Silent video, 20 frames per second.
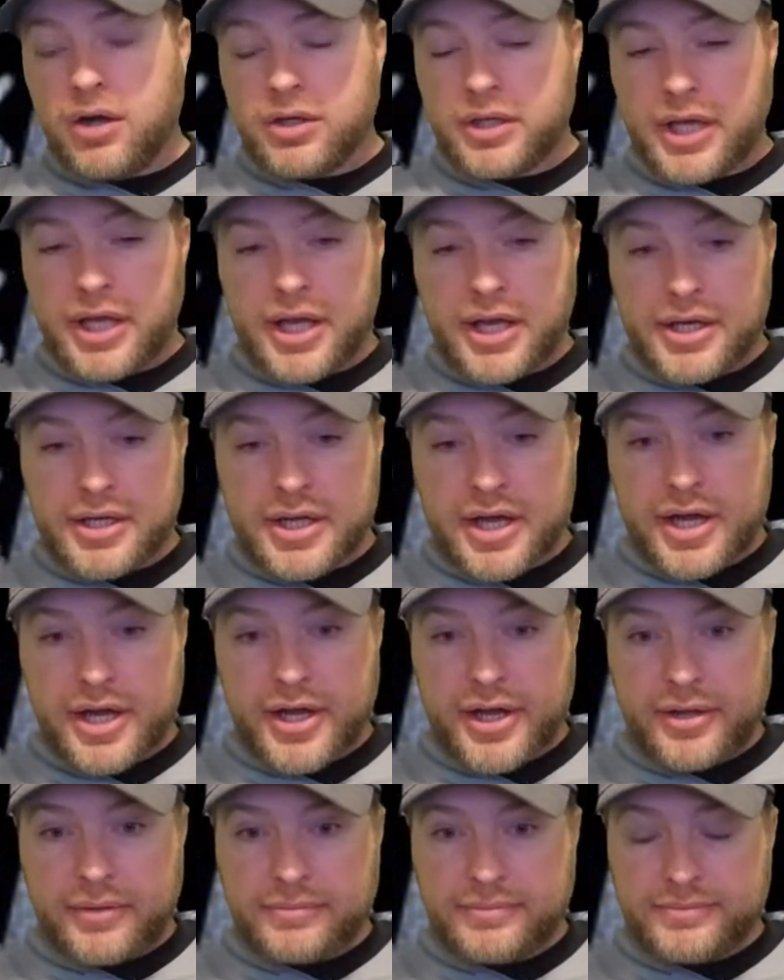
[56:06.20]

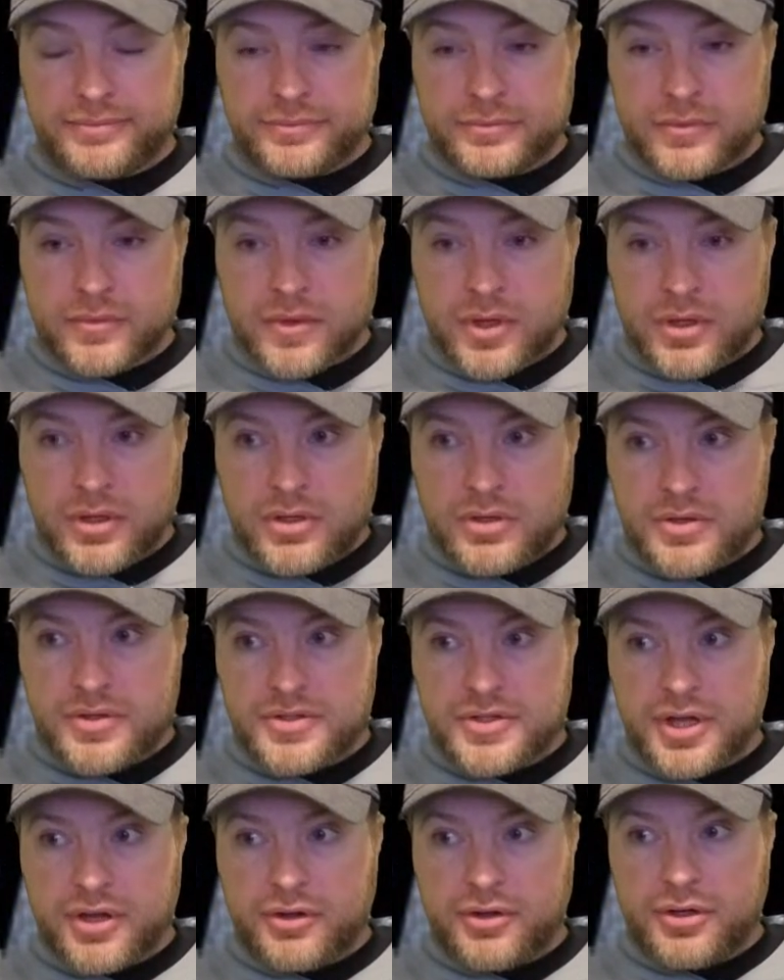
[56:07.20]
and who's
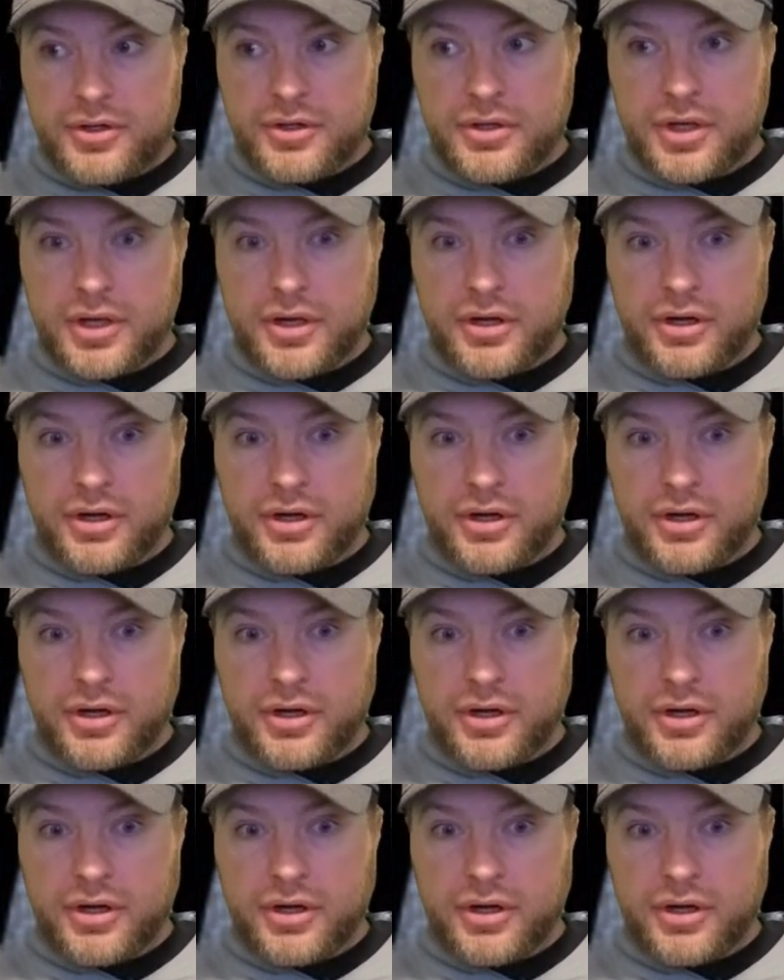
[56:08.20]
the other dude,